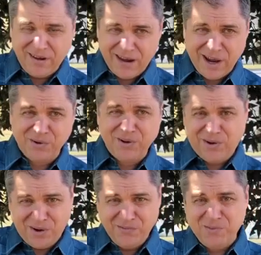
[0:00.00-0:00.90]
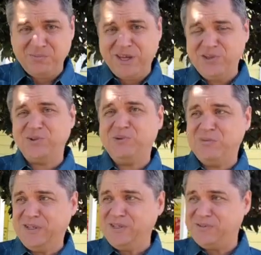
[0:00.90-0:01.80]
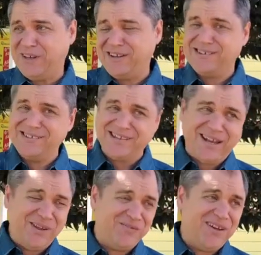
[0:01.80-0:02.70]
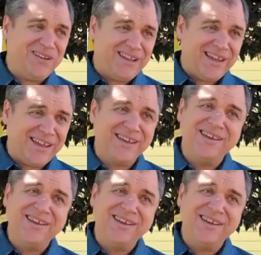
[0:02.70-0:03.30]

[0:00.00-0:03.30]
in hiring all of the major administrators, and I felt like